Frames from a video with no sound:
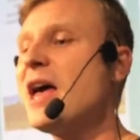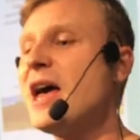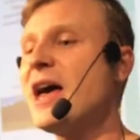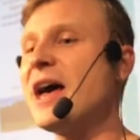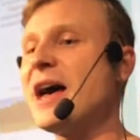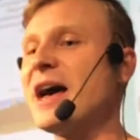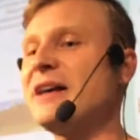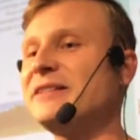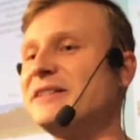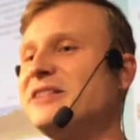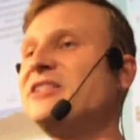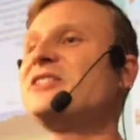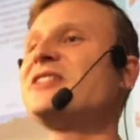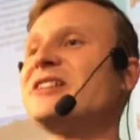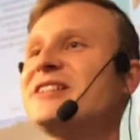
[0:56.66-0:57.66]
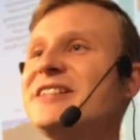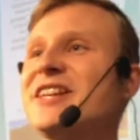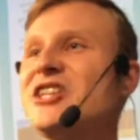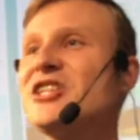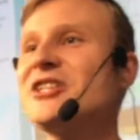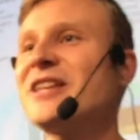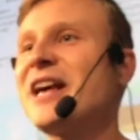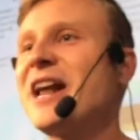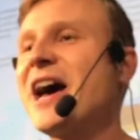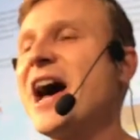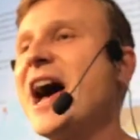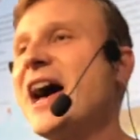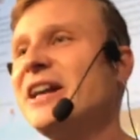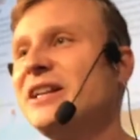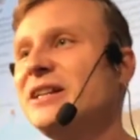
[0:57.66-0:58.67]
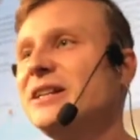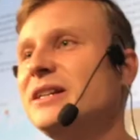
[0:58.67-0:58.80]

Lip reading: The digitalization that I had